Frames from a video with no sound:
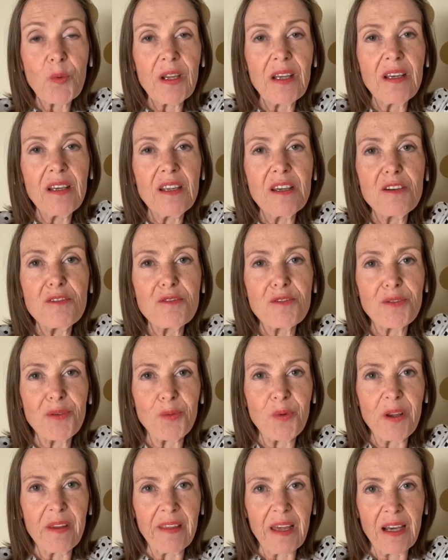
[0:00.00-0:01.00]
We live
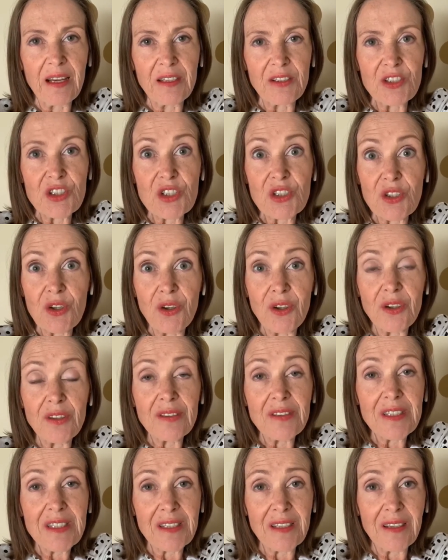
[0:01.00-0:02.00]
with that
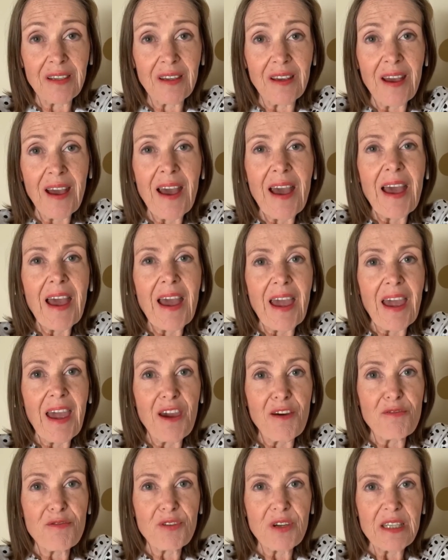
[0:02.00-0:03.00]
uncertainty
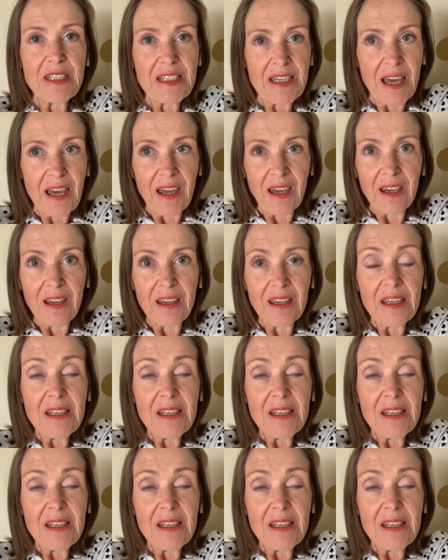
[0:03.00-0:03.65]
every day.